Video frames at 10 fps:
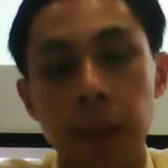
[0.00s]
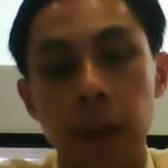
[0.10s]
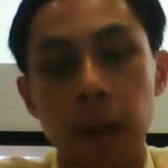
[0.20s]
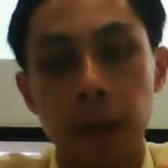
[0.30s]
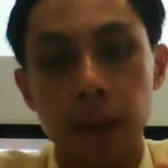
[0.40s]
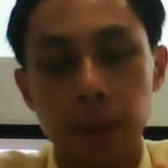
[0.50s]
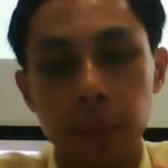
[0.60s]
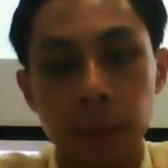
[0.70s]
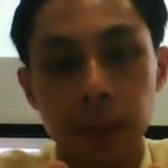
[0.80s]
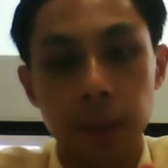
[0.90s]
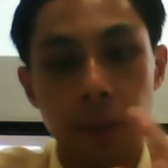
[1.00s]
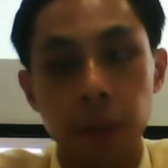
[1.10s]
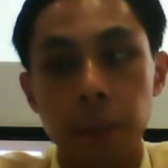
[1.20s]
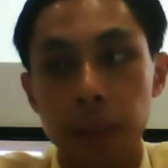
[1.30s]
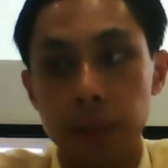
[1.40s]
histamines, so
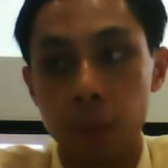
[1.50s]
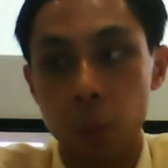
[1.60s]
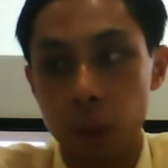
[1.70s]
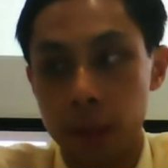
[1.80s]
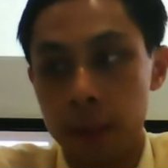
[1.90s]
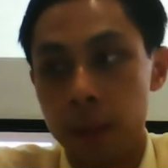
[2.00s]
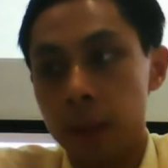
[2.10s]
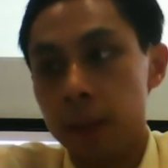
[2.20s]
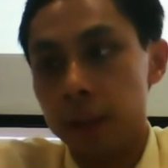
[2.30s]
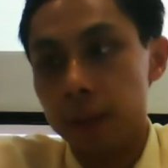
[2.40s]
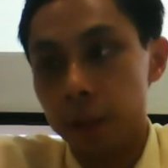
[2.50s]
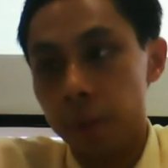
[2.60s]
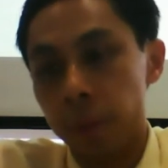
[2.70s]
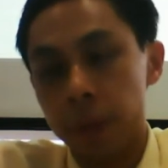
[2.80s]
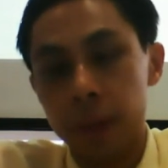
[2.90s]
it makes it worse.
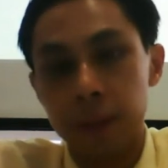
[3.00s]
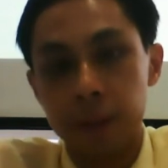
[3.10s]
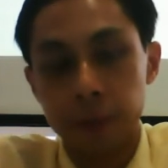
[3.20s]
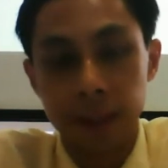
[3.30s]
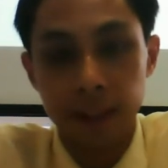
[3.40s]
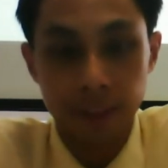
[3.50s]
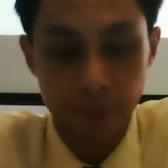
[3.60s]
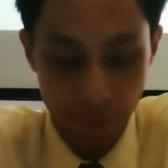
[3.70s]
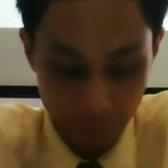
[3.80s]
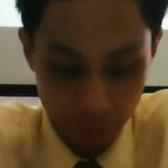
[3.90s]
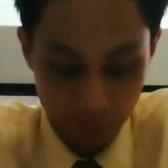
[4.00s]
So scratching